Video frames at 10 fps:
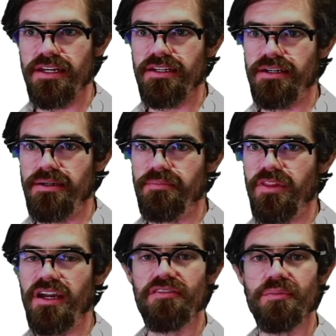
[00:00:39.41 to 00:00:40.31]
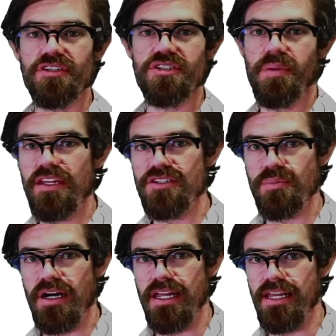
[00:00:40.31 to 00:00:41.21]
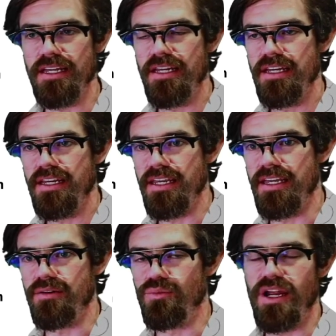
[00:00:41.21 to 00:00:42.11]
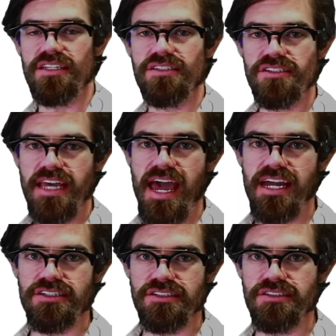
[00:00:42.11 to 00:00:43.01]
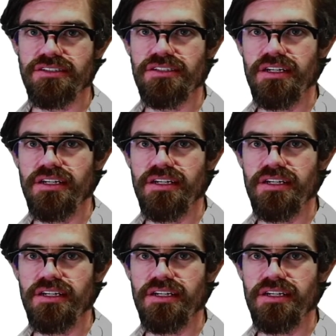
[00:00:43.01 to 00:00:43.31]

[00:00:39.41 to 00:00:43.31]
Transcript: The government spends money, it raises taxes,